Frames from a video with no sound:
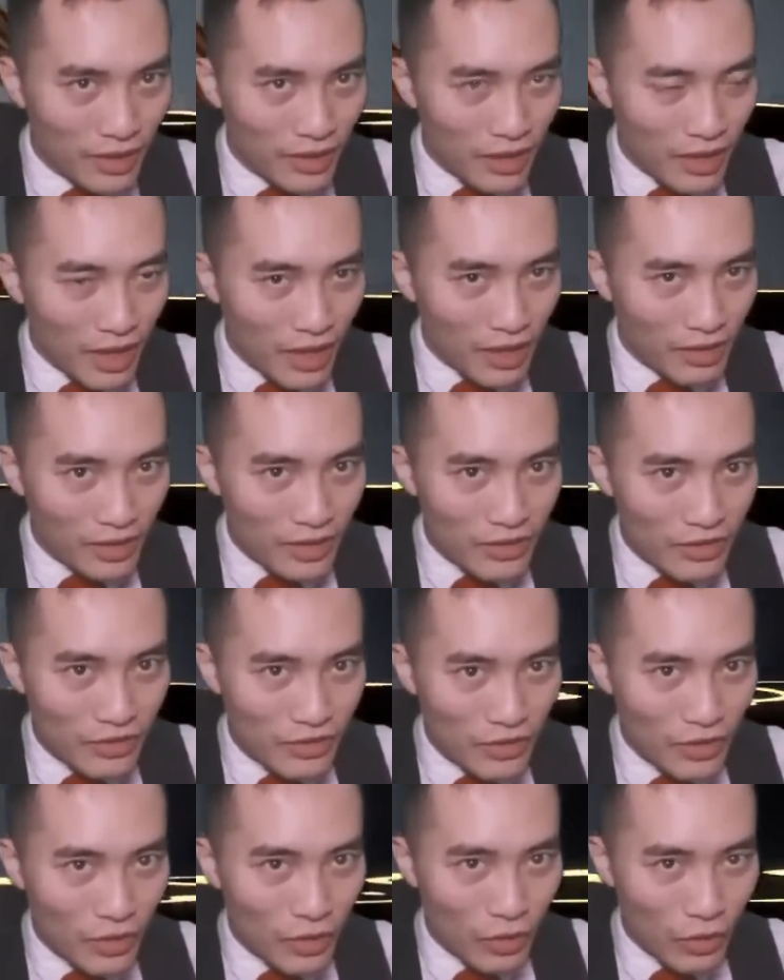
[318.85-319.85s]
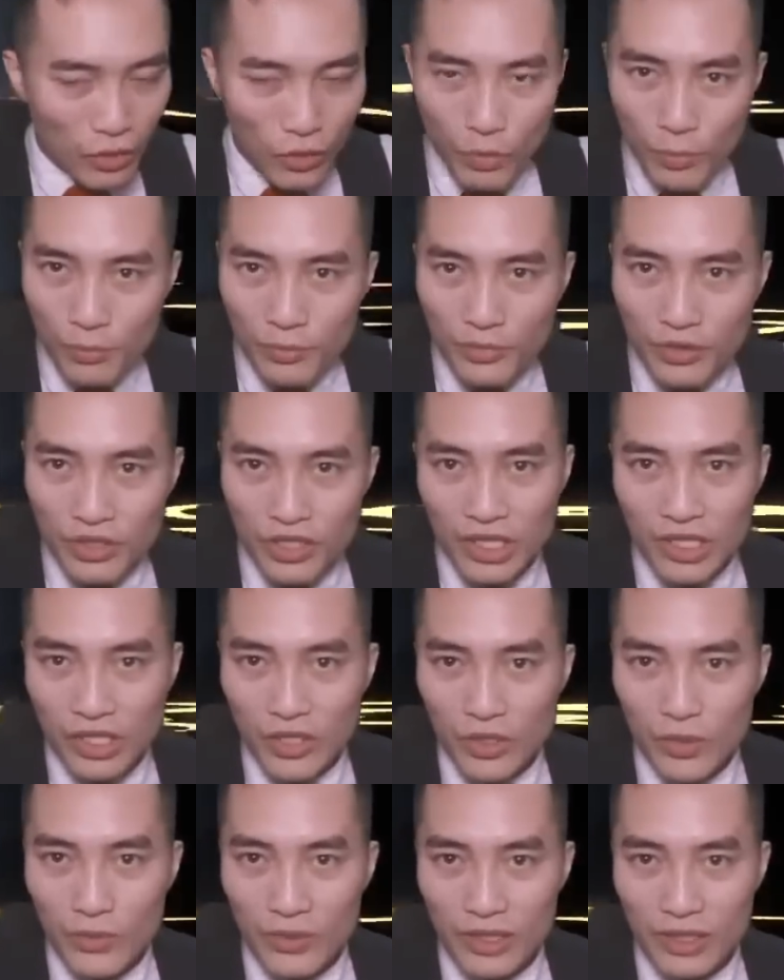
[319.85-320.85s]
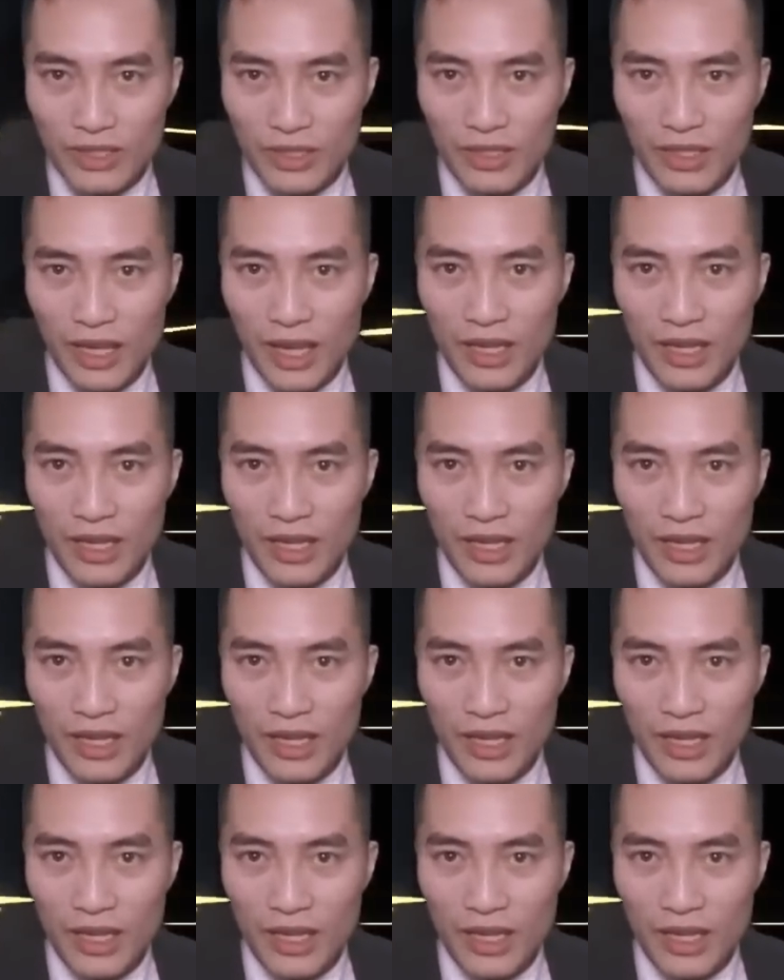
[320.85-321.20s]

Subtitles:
and let's just hope she uses it and